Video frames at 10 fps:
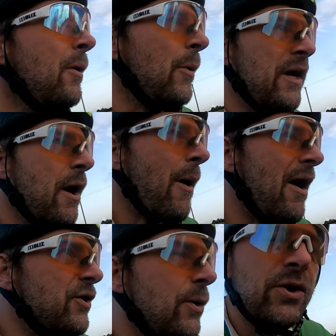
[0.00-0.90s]
When you go out
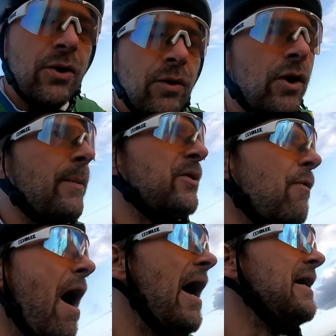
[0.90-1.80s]
and do a 200 kilometer
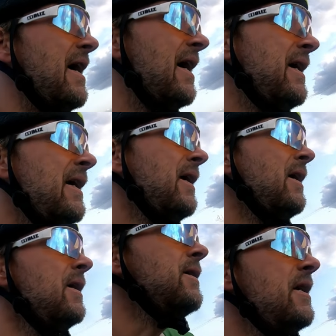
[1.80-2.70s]
ride,
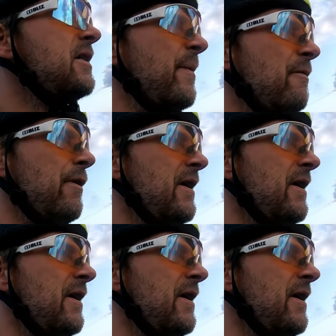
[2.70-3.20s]
you need to be